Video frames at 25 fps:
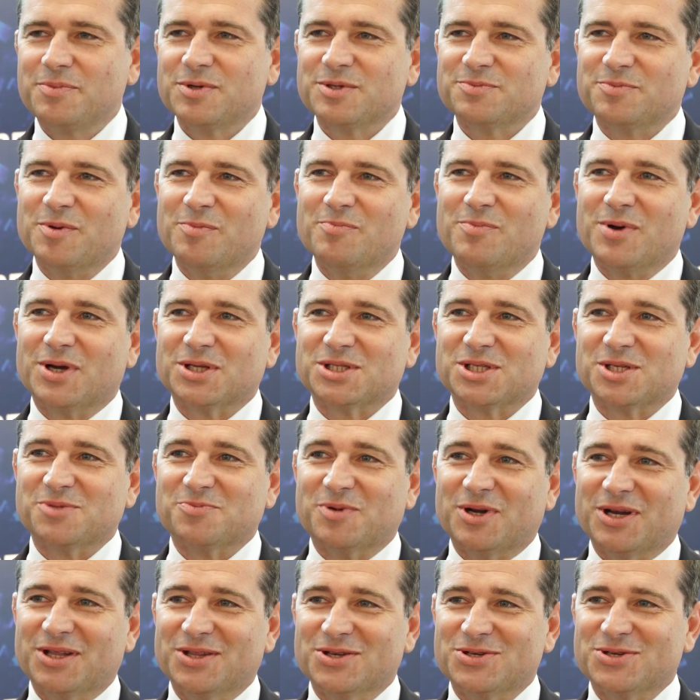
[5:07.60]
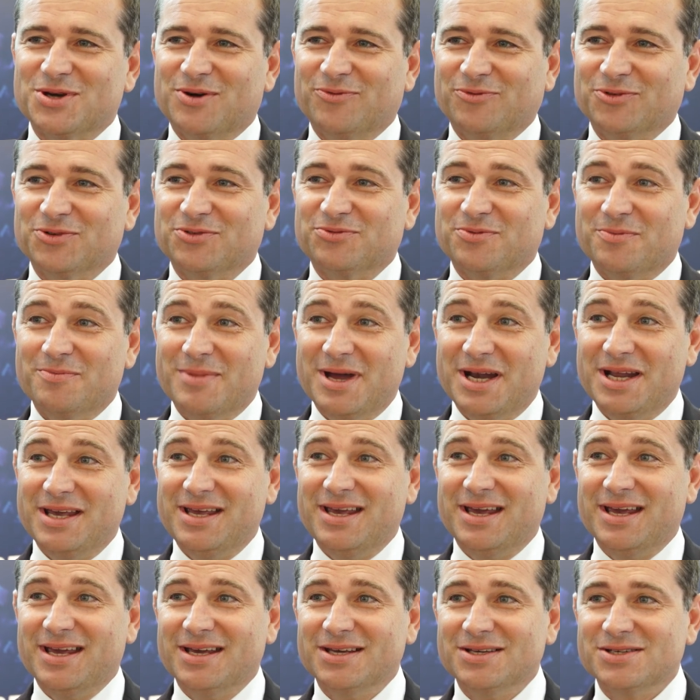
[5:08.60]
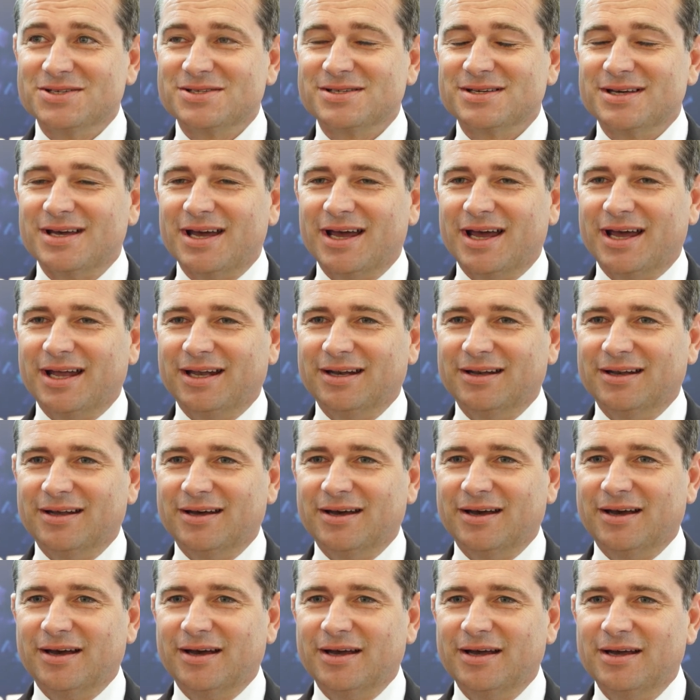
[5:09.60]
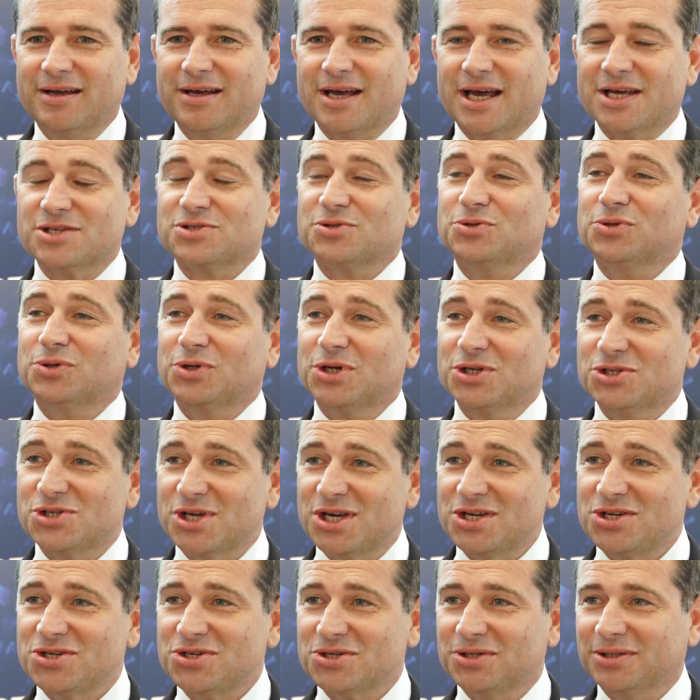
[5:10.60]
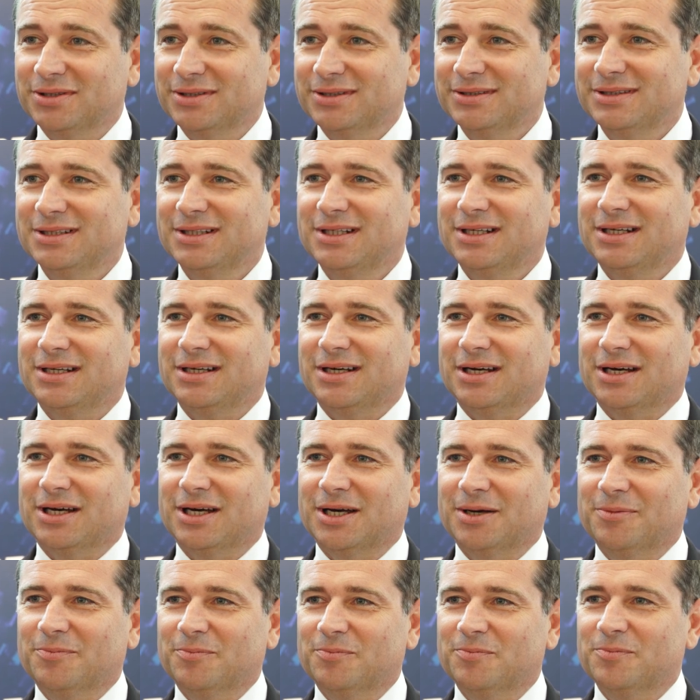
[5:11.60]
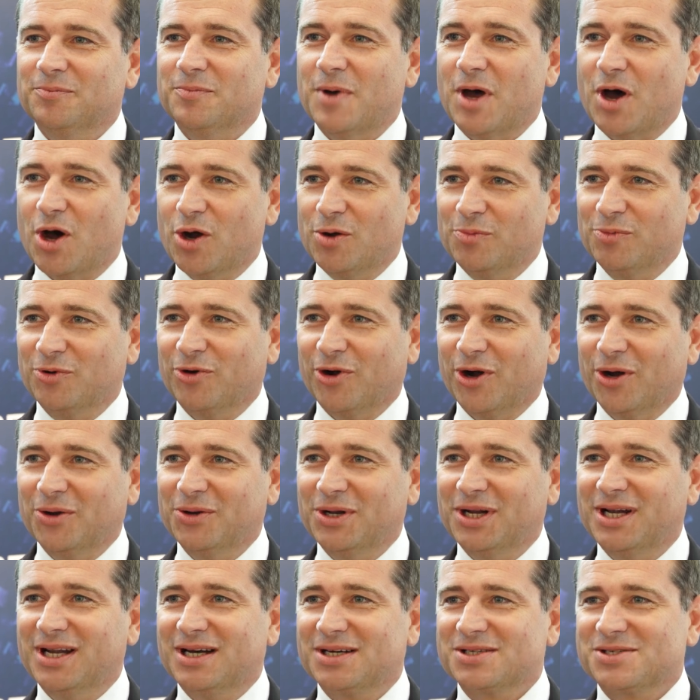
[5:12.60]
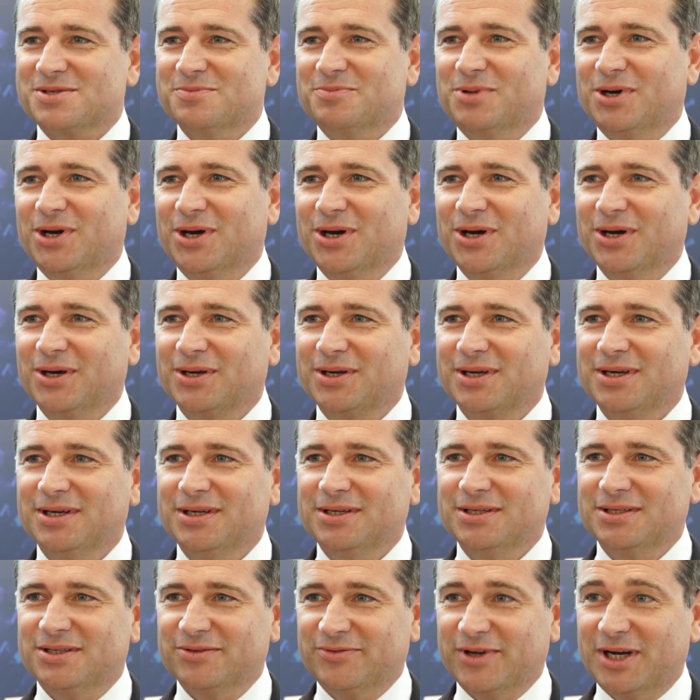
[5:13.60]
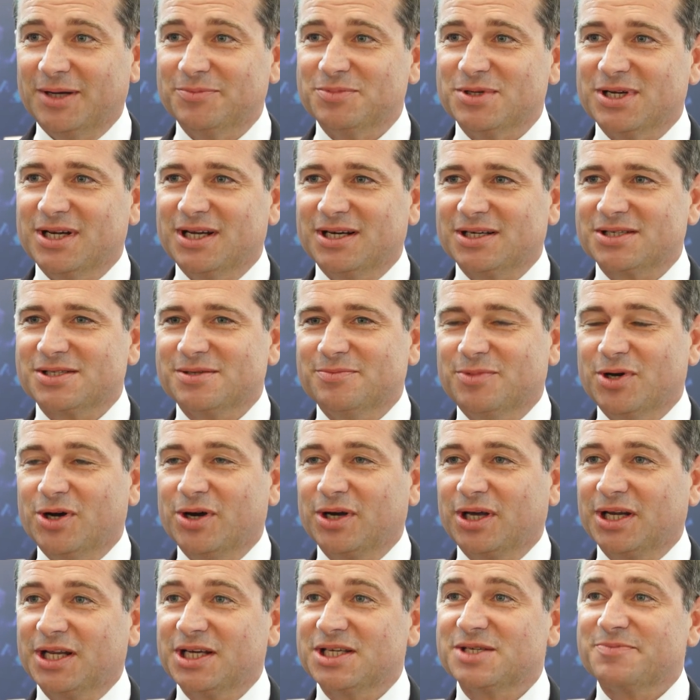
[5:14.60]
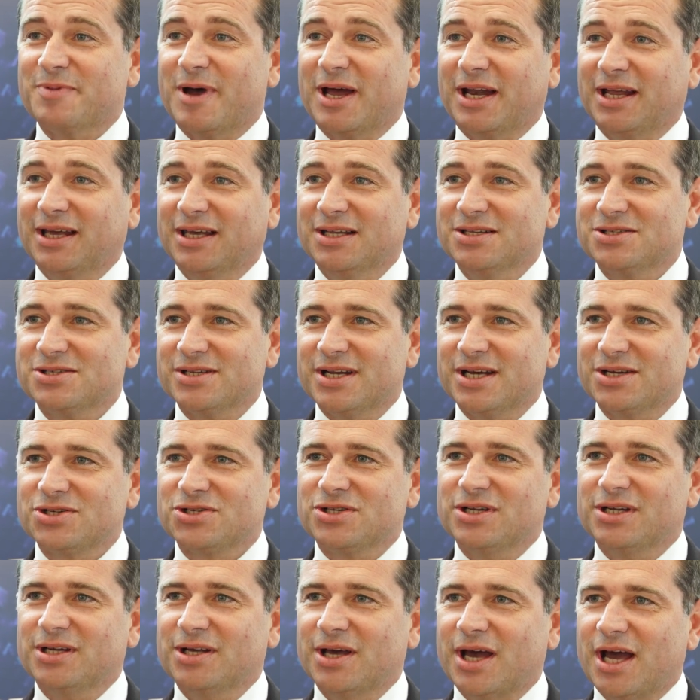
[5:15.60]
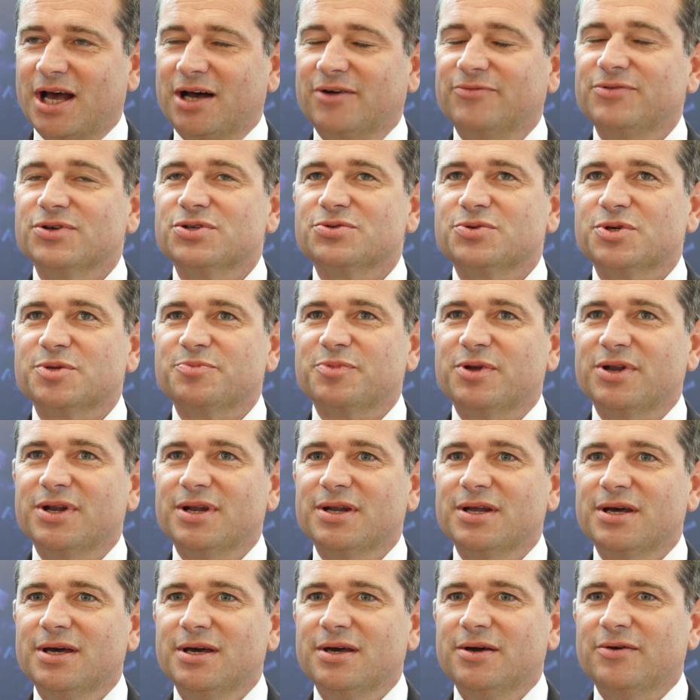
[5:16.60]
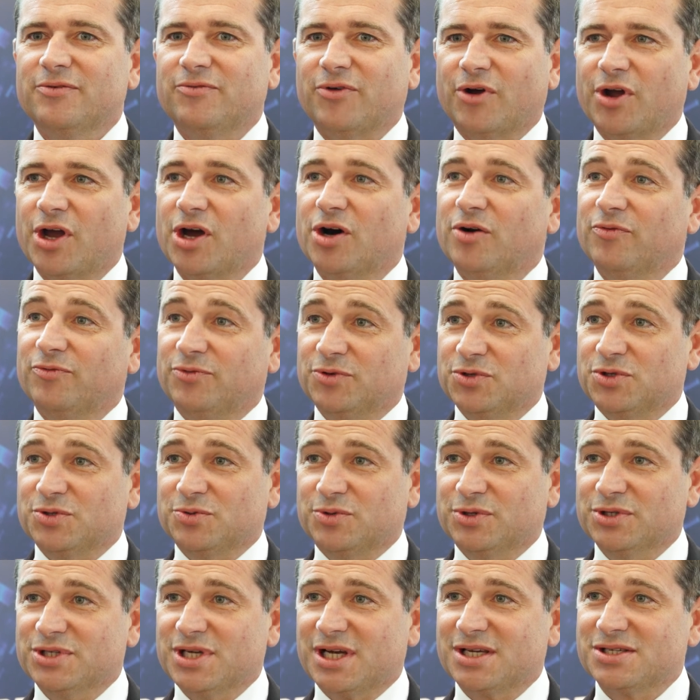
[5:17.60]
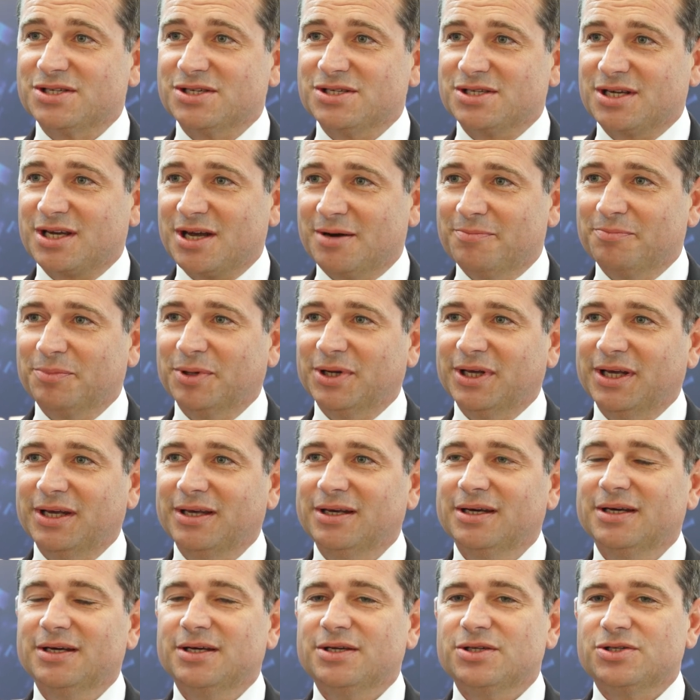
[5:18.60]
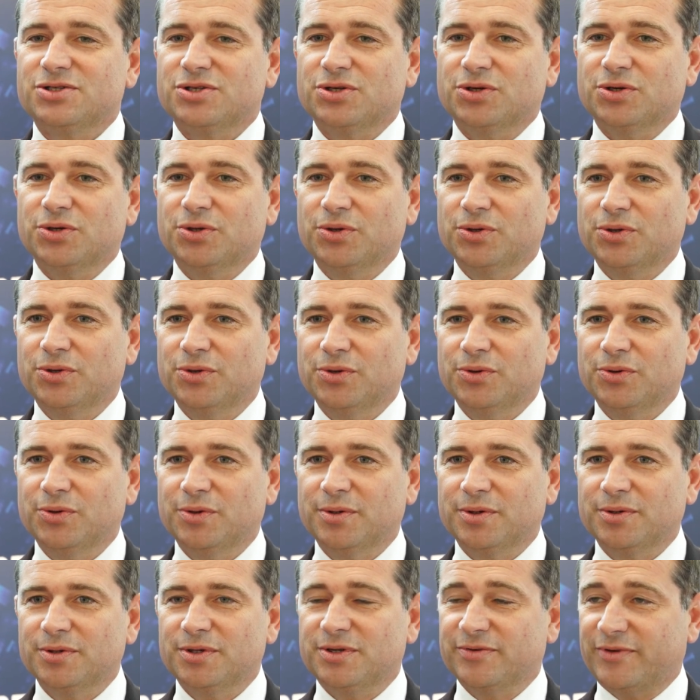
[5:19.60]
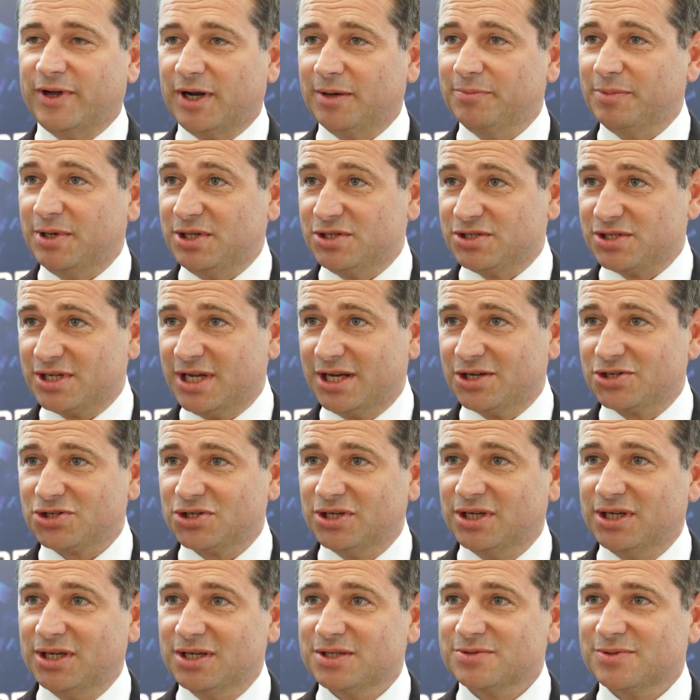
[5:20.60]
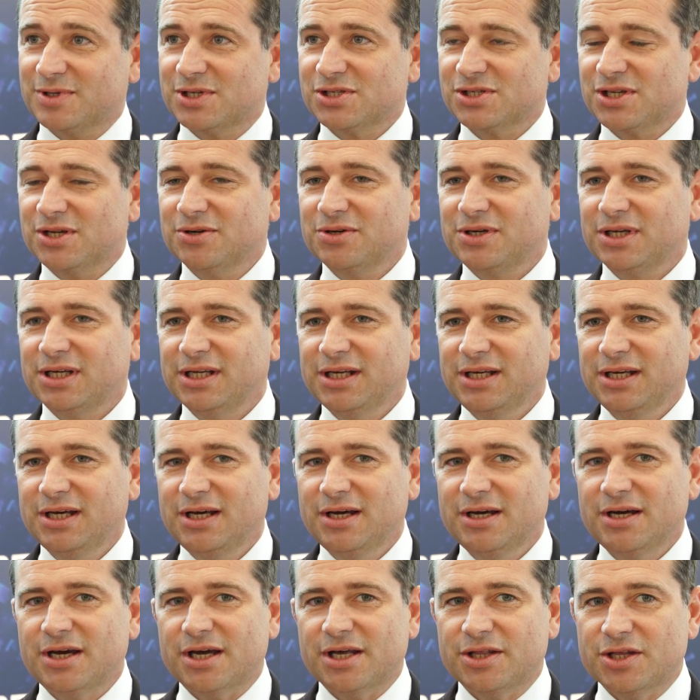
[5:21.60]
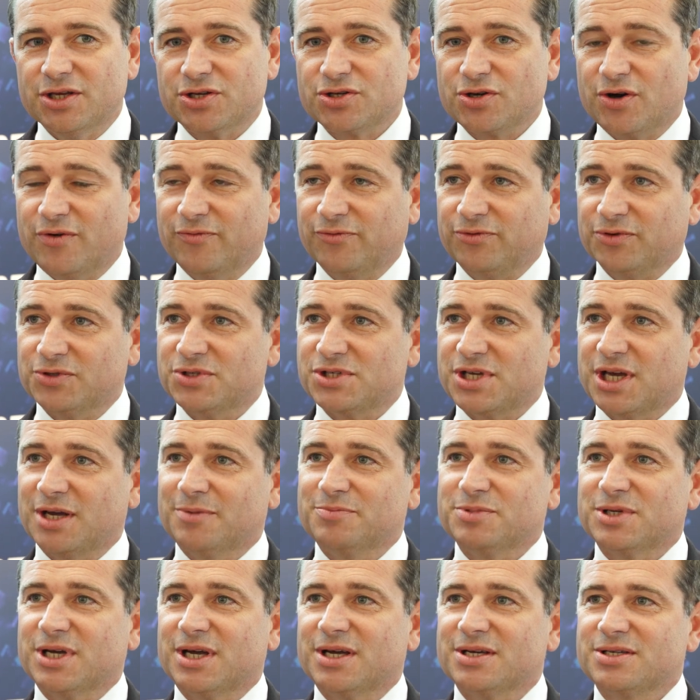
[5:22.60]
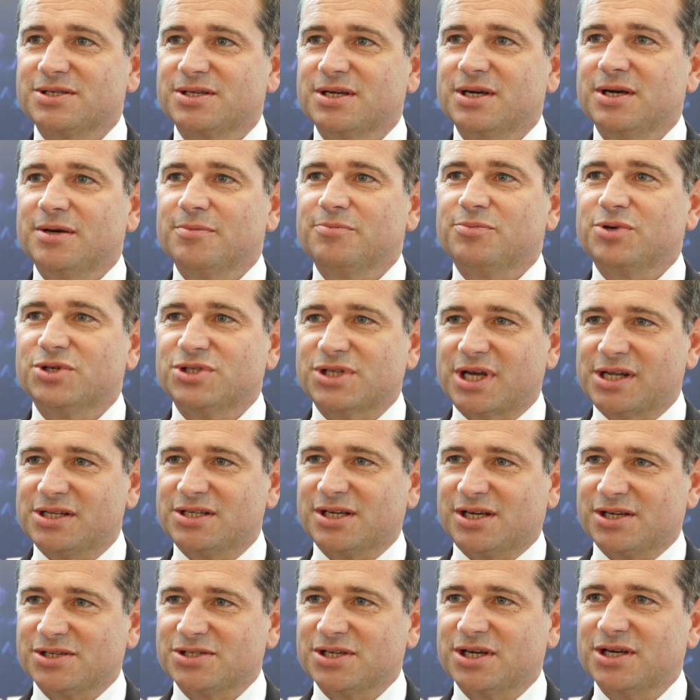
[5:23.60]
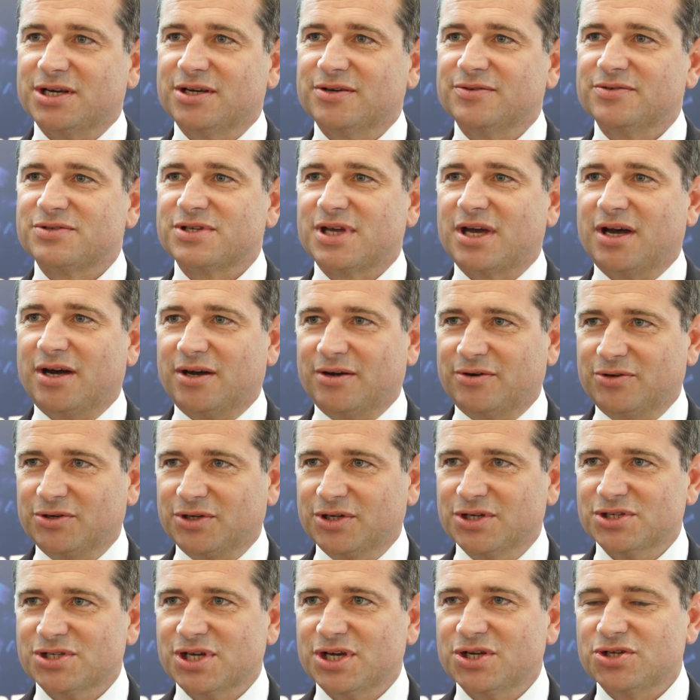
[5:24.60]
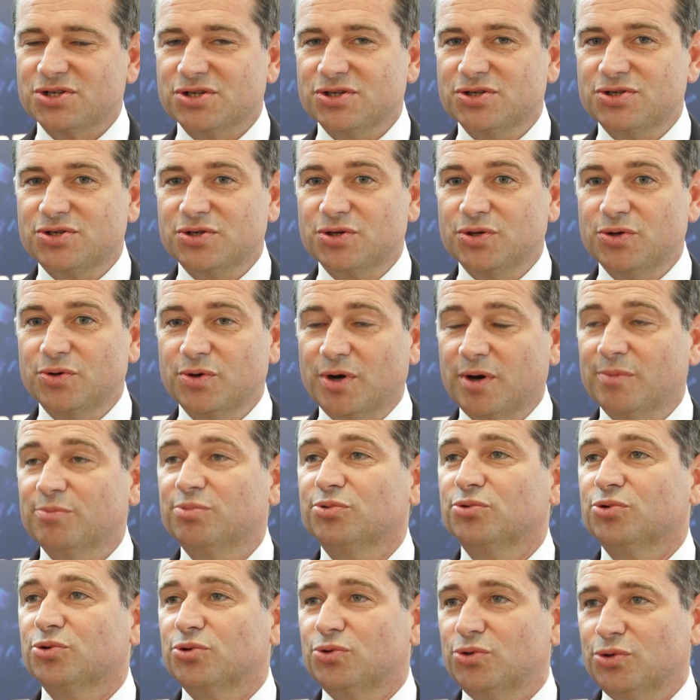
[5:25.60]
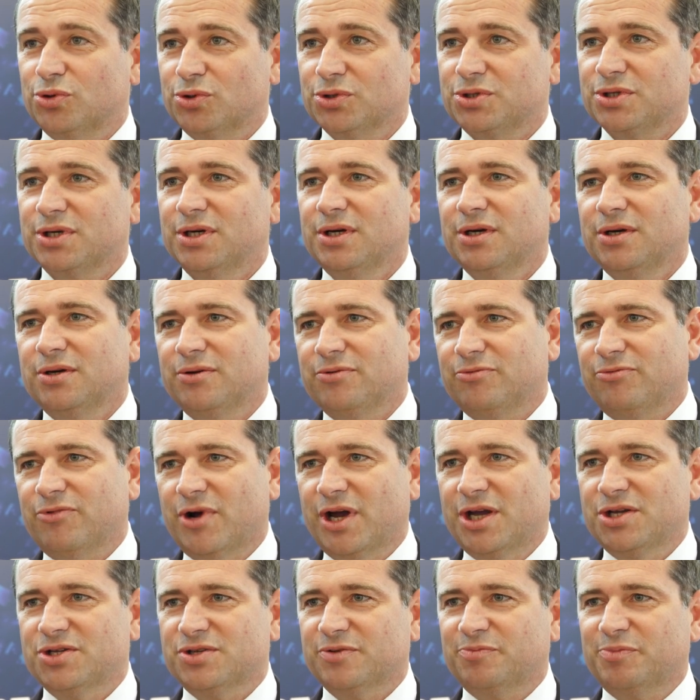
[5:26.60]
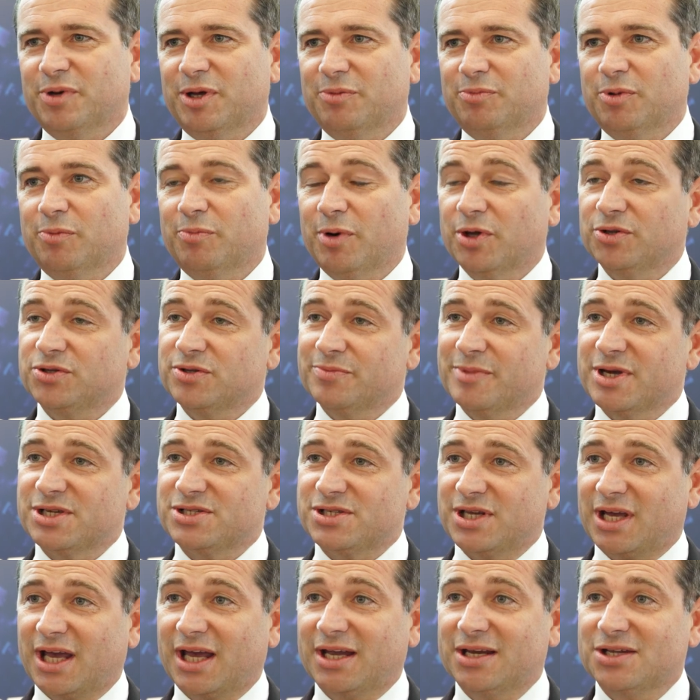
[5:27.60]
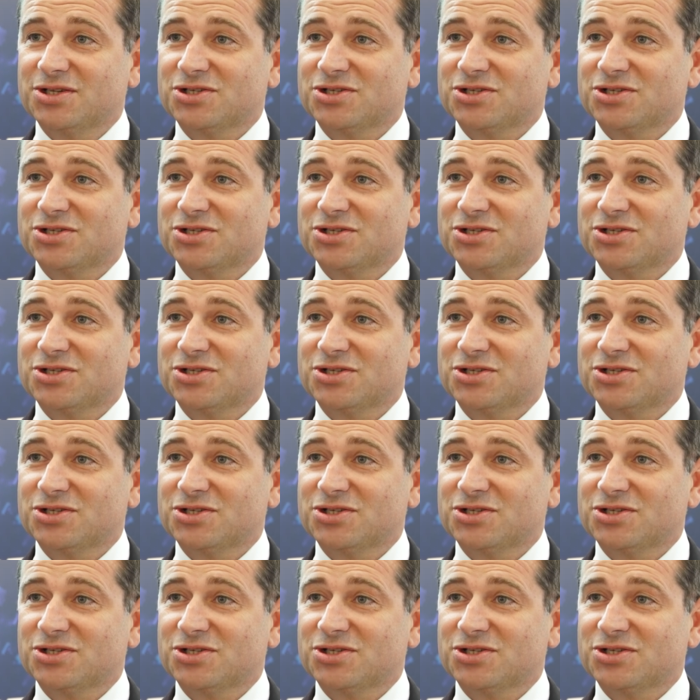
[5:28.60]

has been participating in this conference for many years, and uh, as an organisation, um, homegrown in Luxembourg, developed in Luxembourg, and expanding internationally, ALFI has always been very helpful towards us as a company to develop internationally as well as locally. And this conference helps us present ourselves, our organisation, to a broad range of people, both domestic and